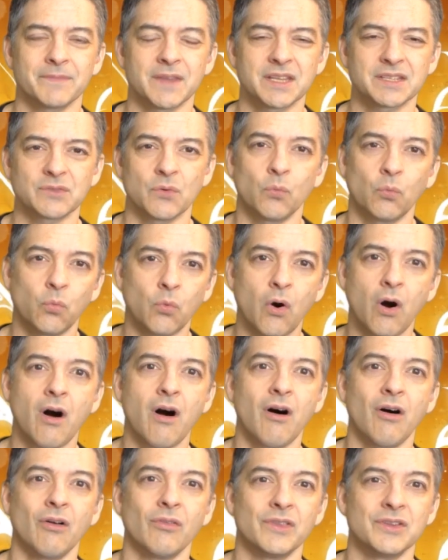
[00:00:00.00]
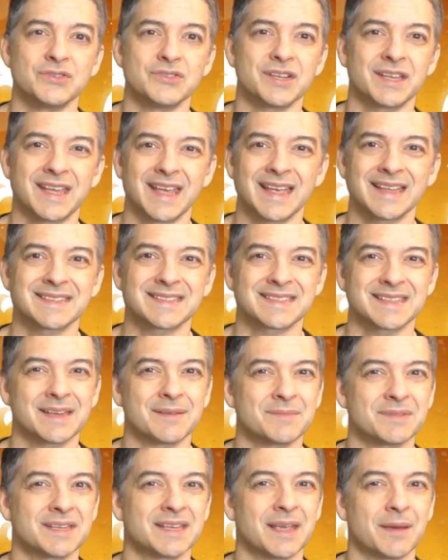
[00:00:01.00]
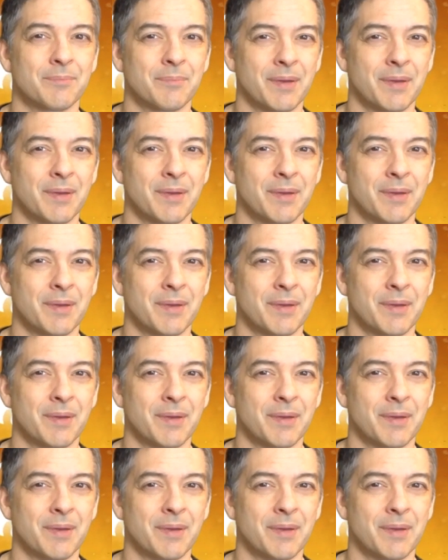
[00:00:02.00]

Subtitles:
It's a wall that you can't seem to get